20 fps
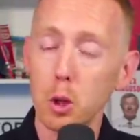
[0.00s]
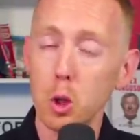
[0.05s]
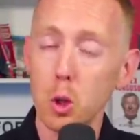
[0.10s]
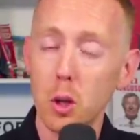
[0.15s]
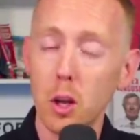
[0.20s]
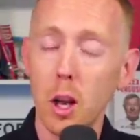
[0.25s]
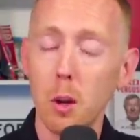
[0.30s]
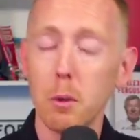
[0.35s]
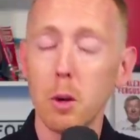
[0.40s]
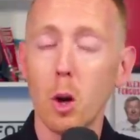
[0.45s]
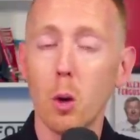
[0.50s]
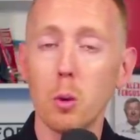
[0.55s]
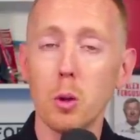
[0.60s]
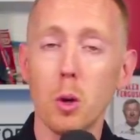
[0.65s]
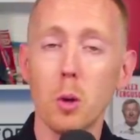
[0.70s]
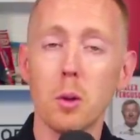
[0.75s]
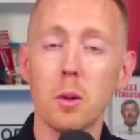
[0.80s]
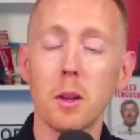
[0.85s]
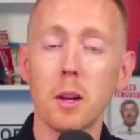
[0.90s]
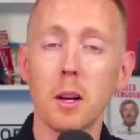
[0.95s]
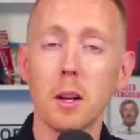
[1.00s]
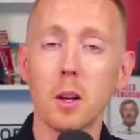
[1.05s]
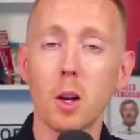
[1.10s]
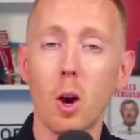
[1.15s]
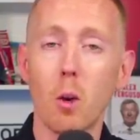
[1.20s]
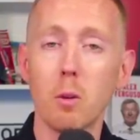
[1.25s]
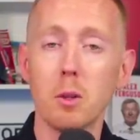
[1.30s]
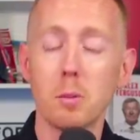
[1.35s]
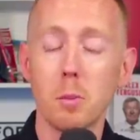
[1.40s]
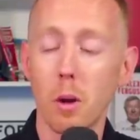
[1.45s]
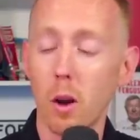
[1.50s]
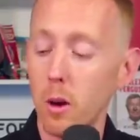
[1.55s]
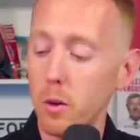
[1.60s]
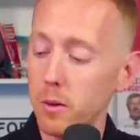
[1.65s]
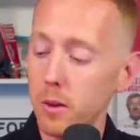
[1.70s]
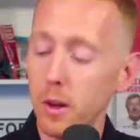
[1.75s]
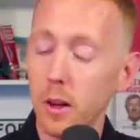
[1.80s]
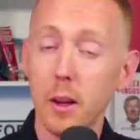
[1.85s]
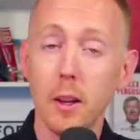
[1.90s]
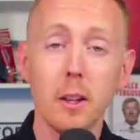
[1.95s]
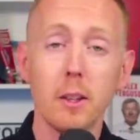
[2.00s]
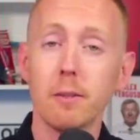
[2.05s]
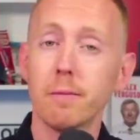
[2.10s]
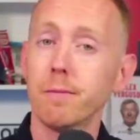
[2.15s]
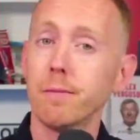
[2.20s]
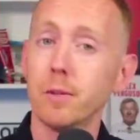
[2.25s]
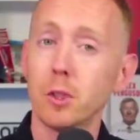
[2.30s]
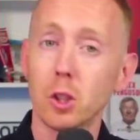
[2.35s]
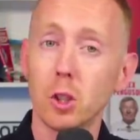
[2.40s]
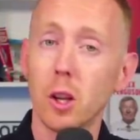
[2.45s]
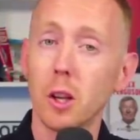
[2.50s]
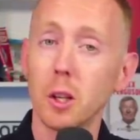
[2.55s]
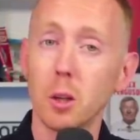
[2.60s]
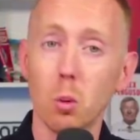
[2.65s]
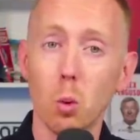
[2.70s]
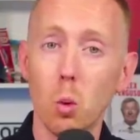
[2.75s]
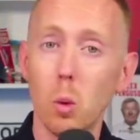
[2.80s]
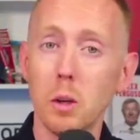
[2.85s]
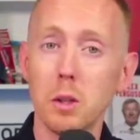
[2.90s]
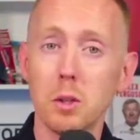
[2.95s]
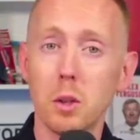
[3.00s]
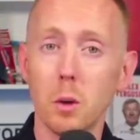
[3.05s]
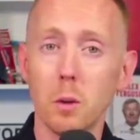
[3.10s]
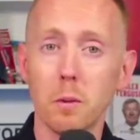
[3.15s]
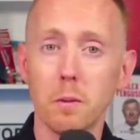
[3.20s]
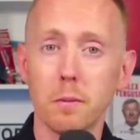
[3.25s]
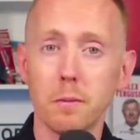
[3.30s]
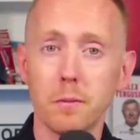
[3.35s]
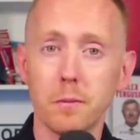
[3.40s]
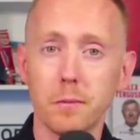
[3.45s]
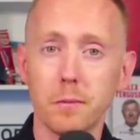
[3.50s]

You can let me know what you think in the comments below, like you always do.